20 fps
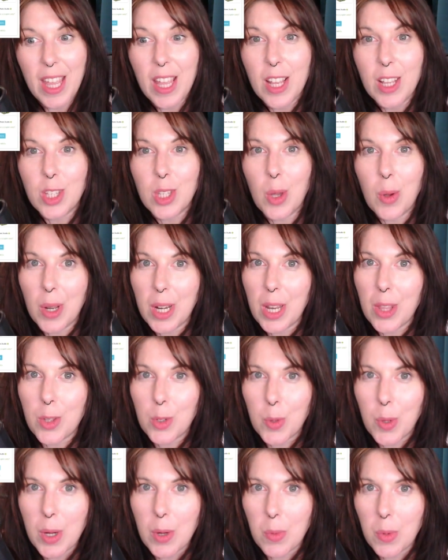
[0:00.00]
So another
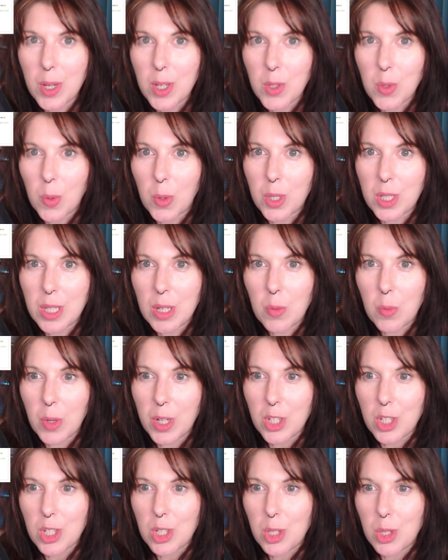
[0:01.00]
great resource in
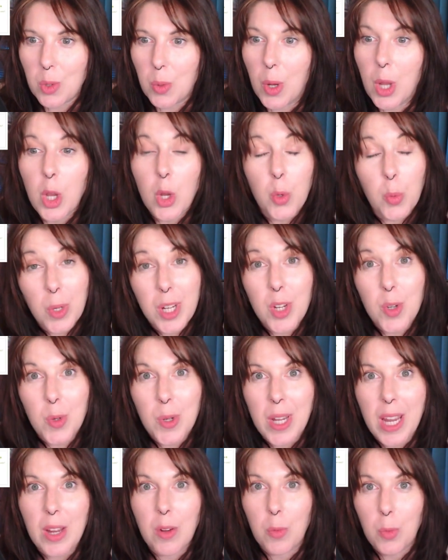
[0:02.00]
which to
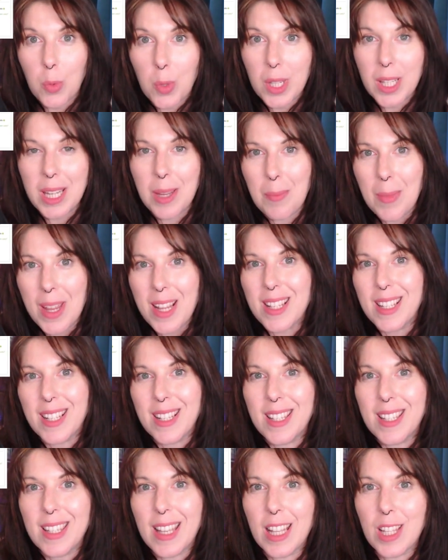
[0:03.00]
recreate really amazing
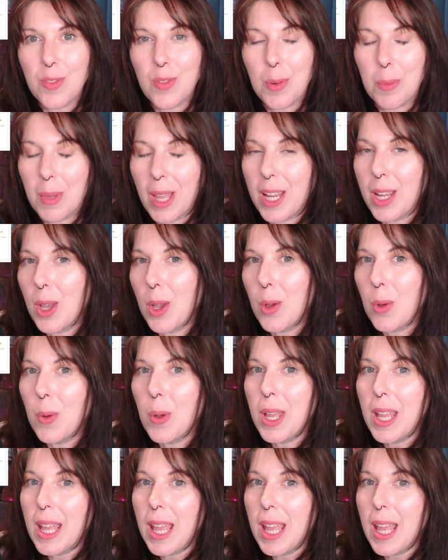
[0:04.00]
sets from Lego